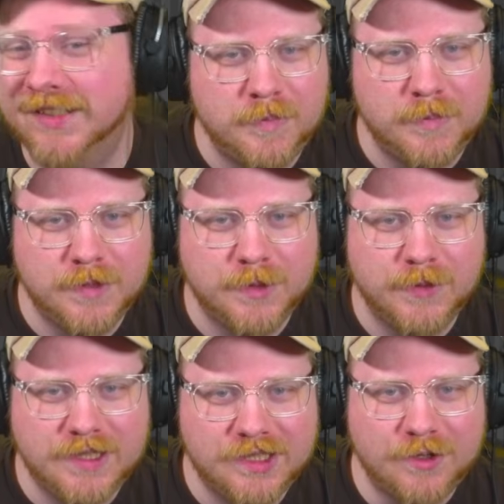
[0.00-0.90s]
So
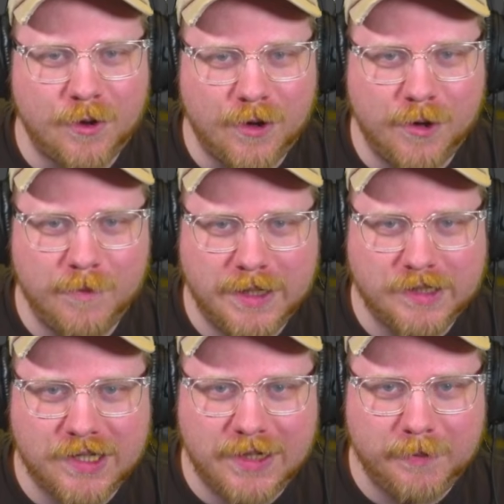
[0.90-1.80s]
let's start our
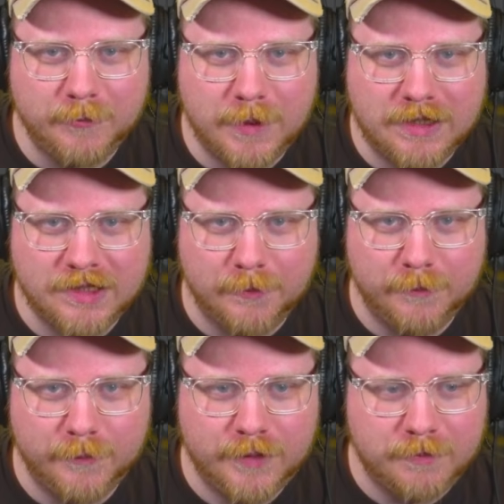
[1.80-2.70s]
mixtape with some
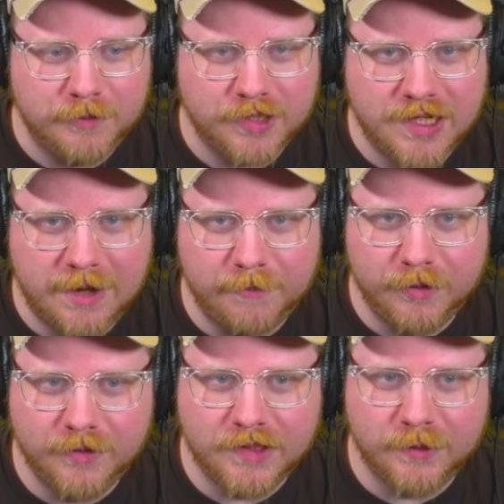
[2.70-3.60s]
Flipper
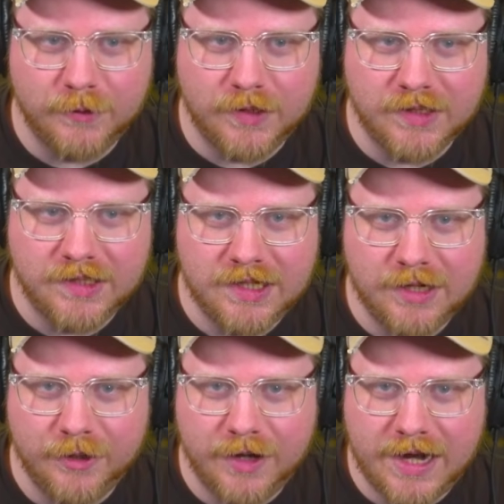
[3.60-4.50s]
Snapper. So you can see
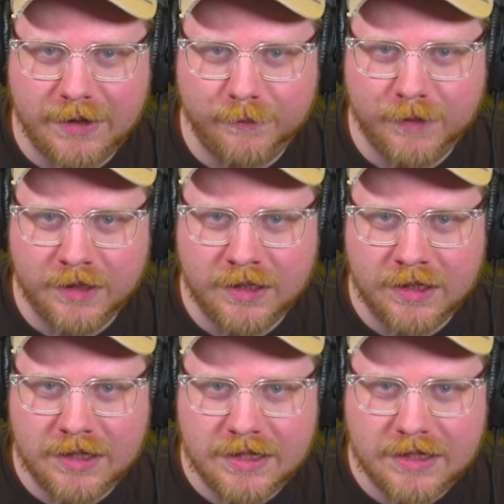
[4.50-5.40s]
here, I have
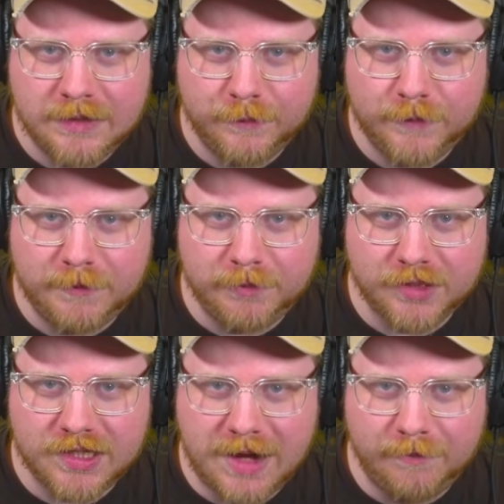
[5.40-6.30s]
Flipper
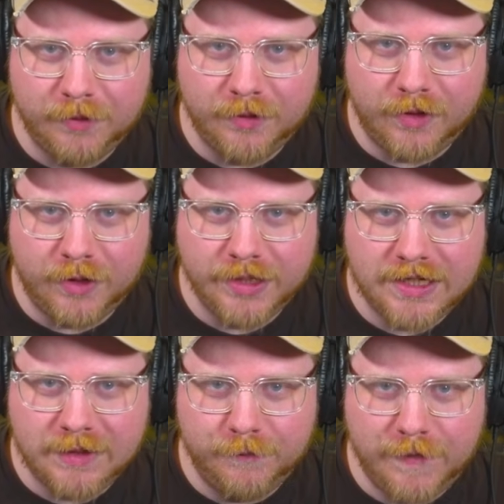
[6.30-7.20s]
Snapper on the
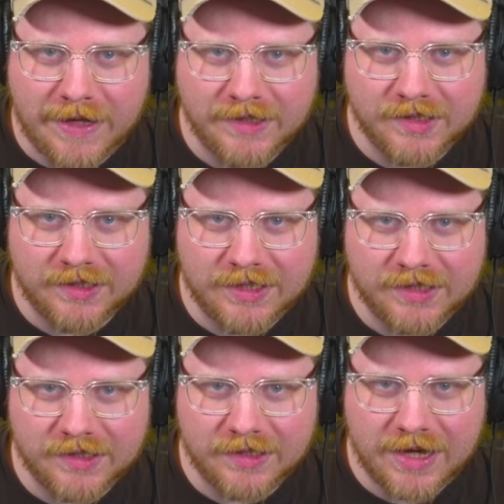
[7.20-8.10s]
events
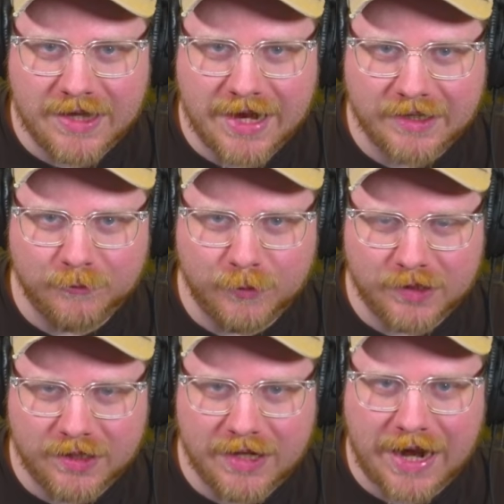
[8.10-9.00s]
list, and that's what's
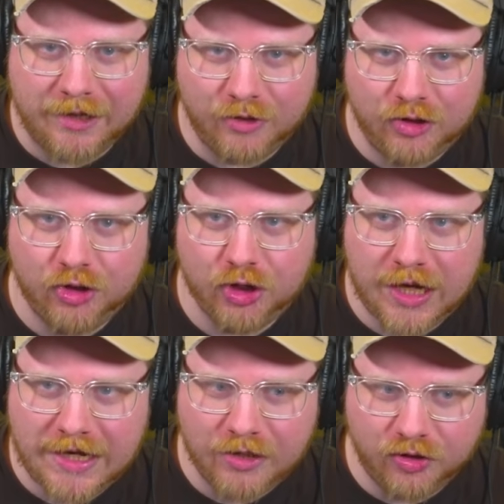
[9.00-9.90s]
going to actually
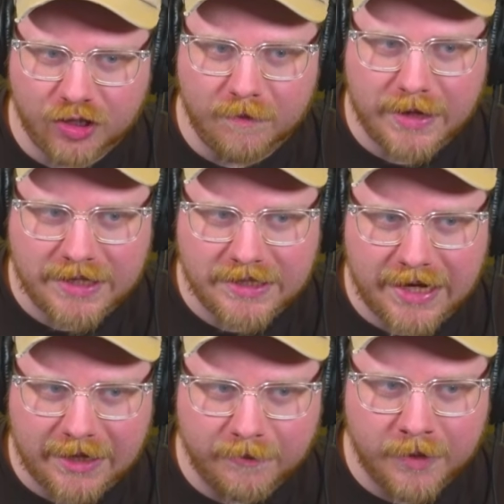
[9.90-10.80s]
change the mini
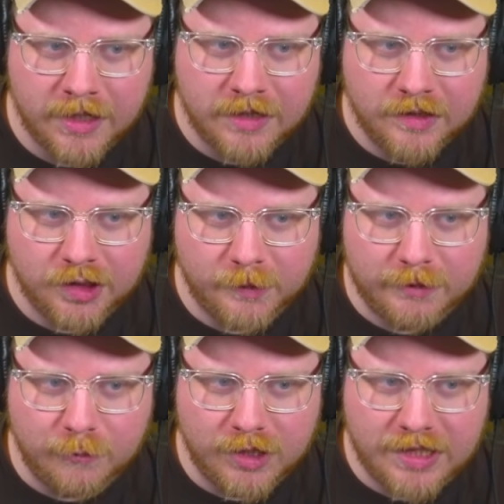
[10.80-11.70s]
game. So we
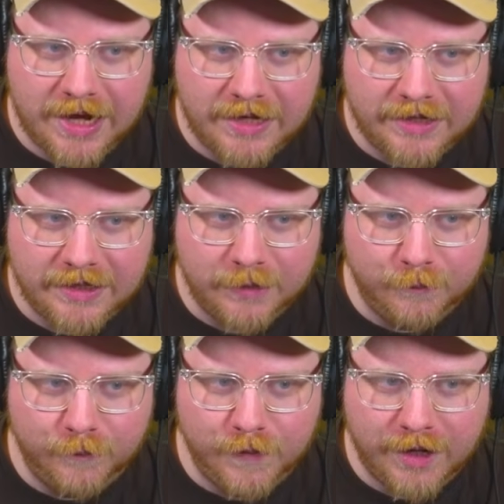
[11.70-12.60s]
want that at the
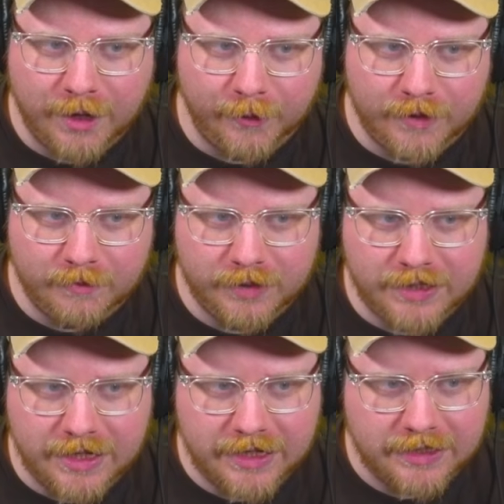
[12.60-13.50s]
very
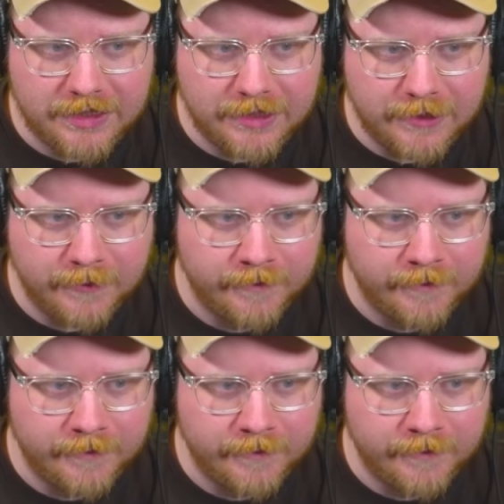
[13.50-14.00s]
beginning here.